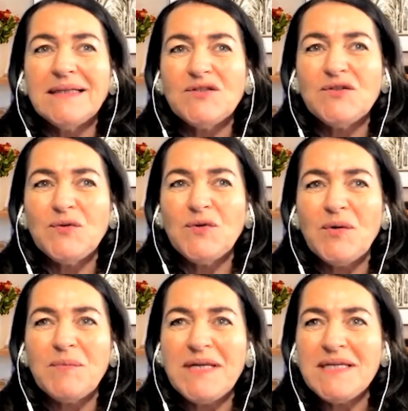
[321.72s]
to
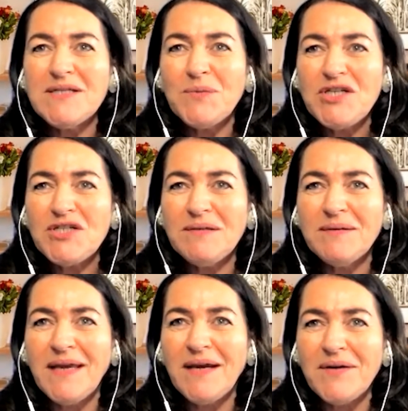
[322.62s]
completely switch
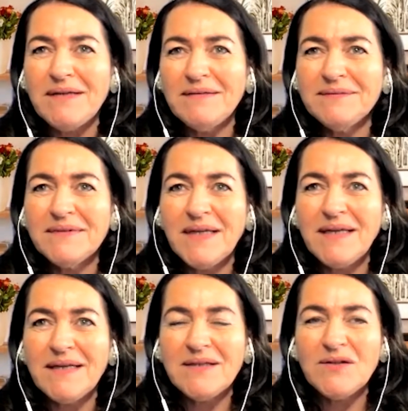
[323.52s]
career
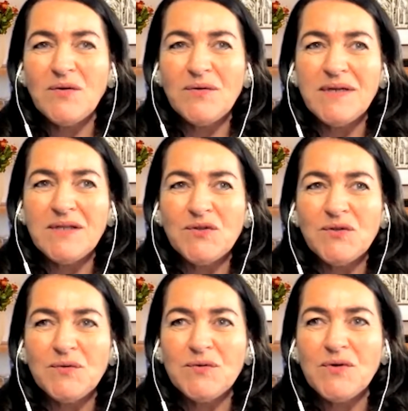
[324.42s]
and go
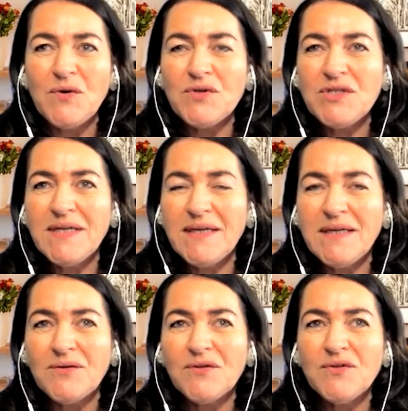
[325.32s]
into coaching
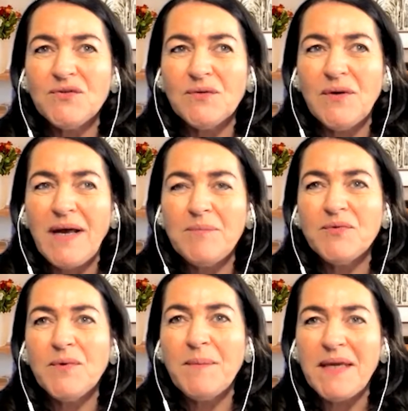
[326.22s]
in order to help
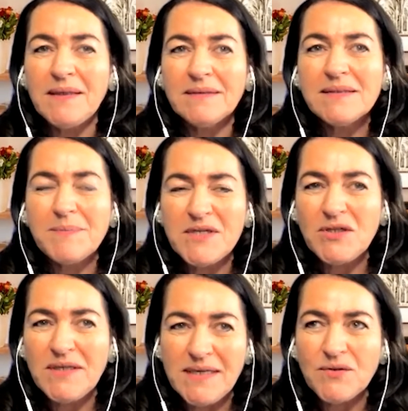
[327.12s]
women,
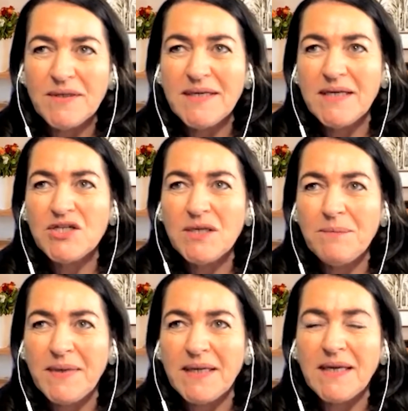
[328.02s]
especially in trading and
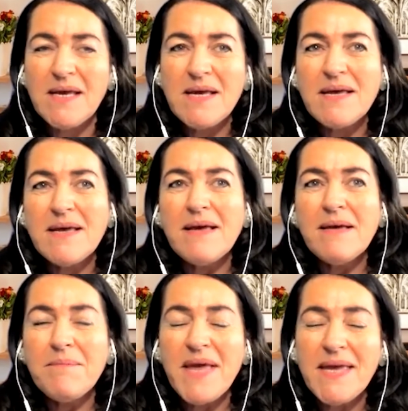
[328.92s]
shipping,
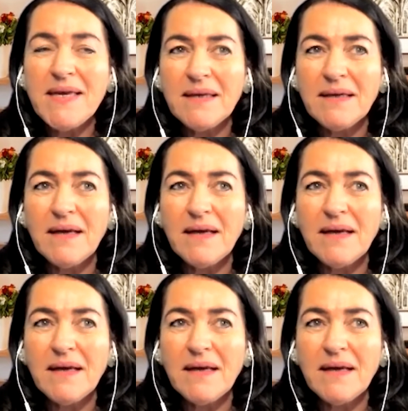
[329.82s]
make